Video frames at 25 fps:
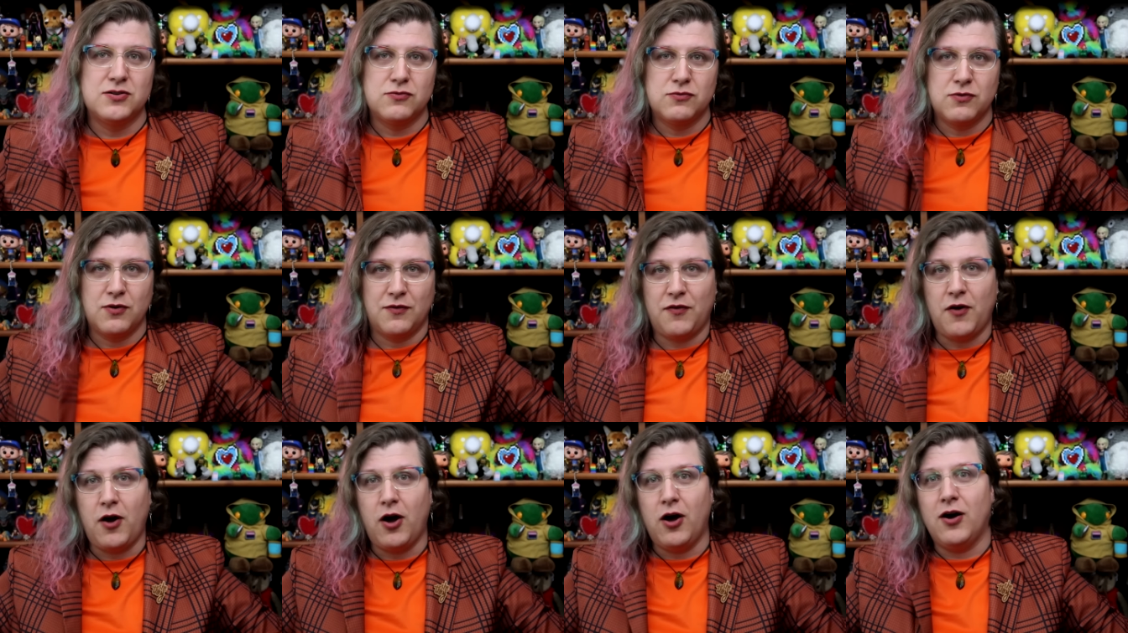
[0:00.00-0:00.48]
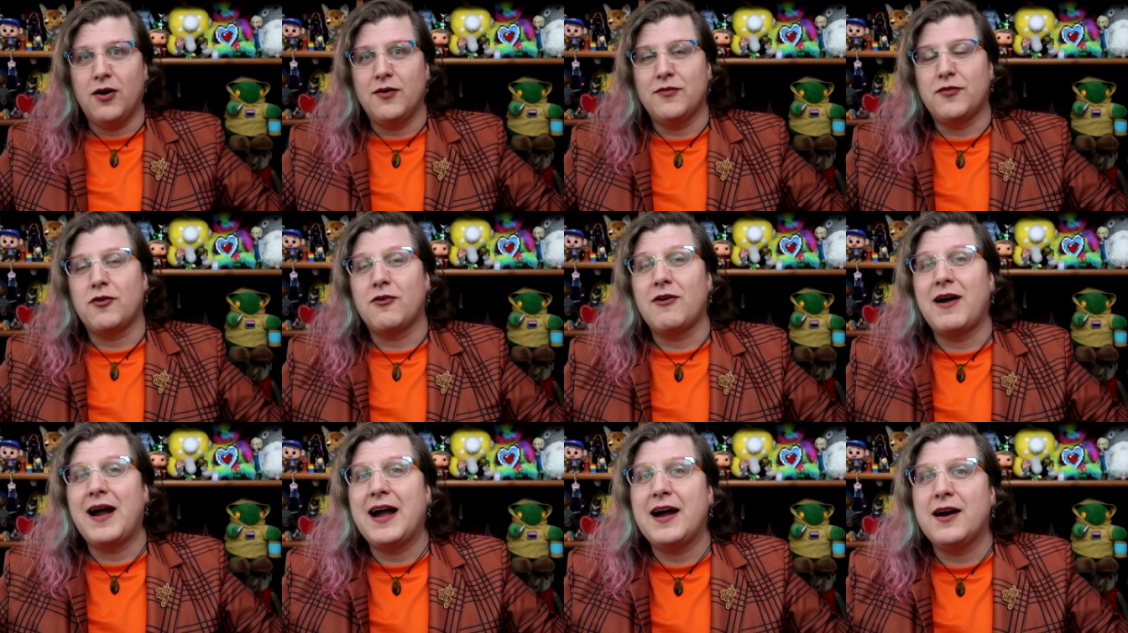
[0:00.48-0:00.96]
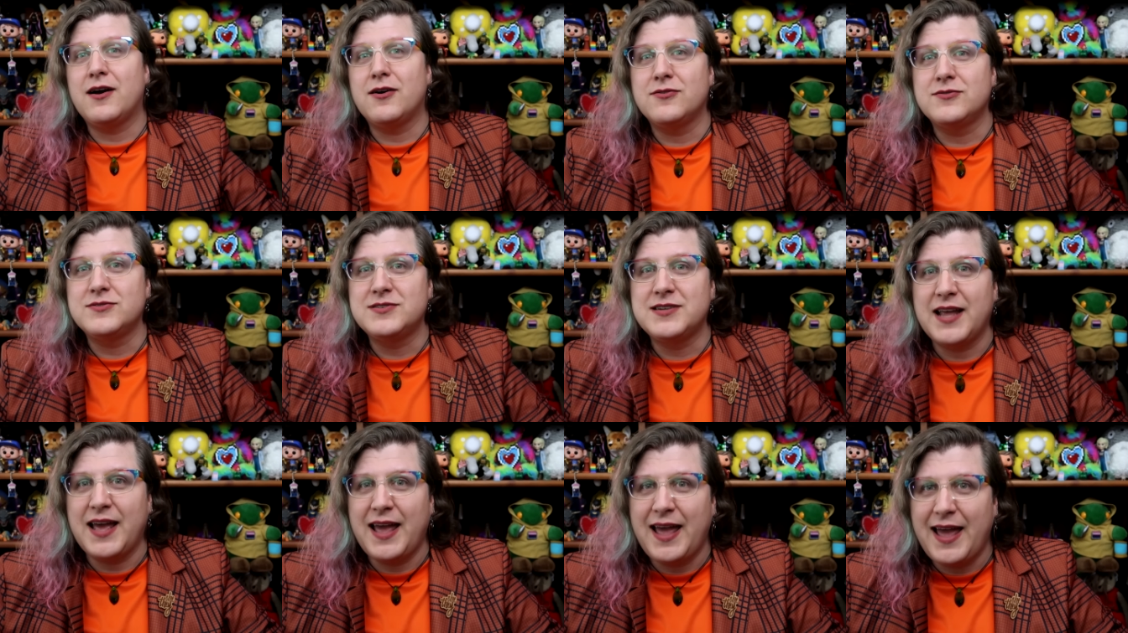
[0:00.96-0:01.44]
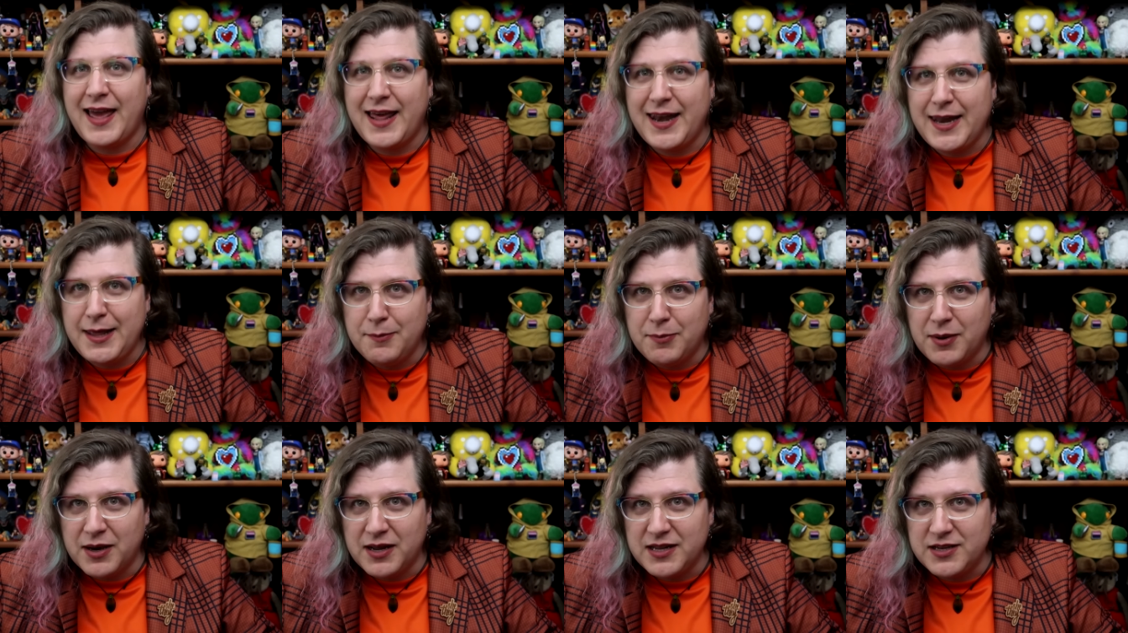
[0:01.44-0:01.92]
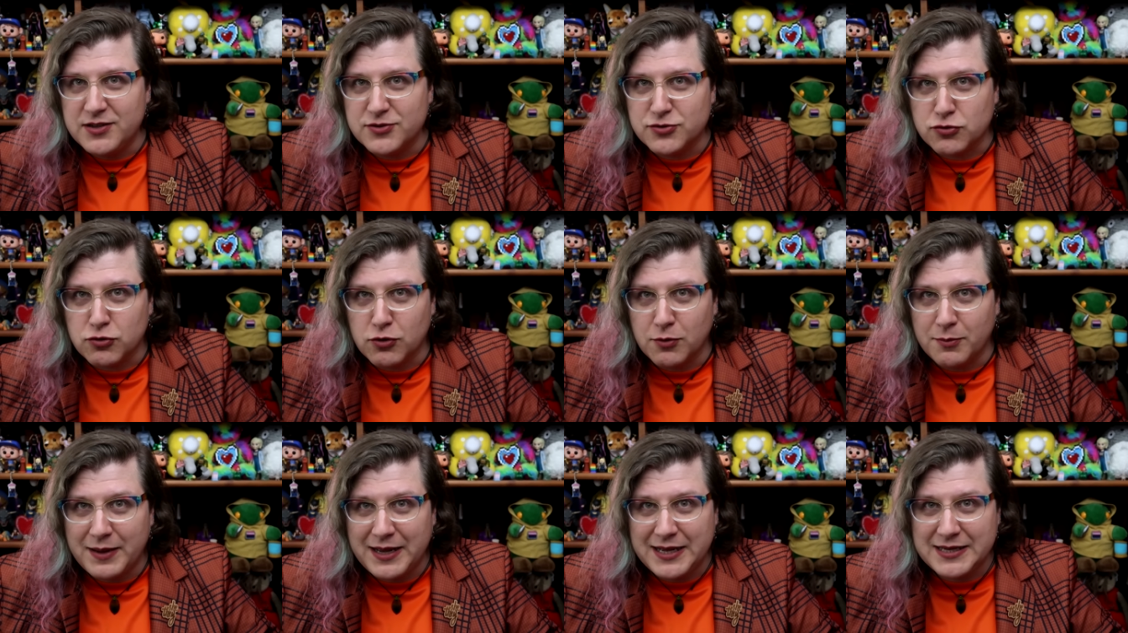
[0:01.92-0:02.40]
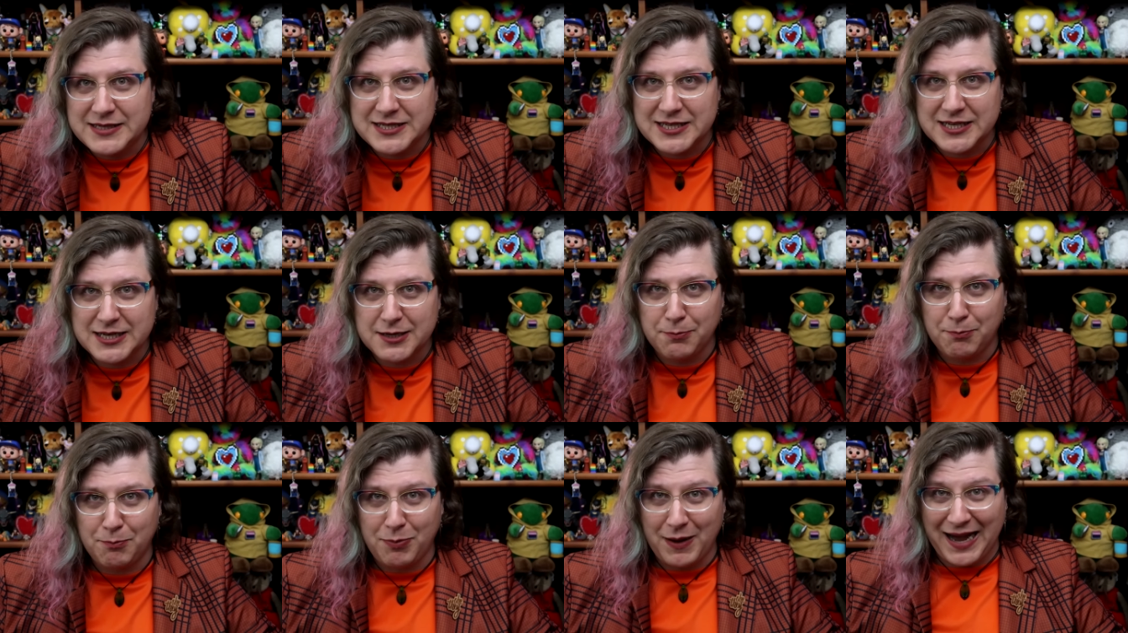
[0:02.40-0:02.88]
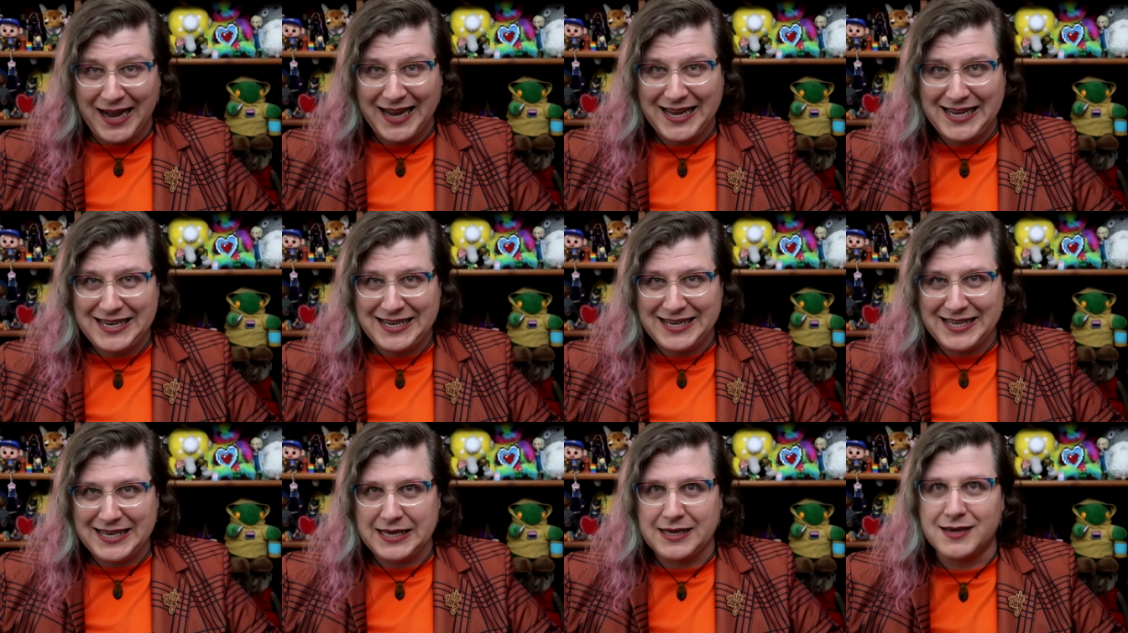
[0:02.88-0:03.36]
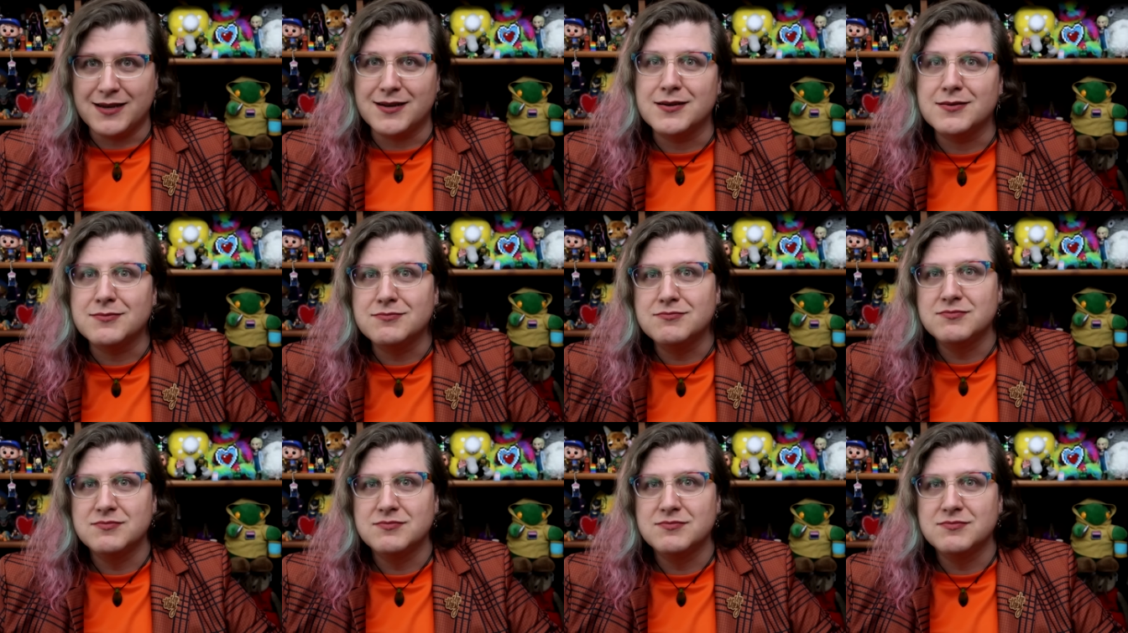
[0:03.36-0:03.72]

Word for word: revolve around anybody's romantic pining.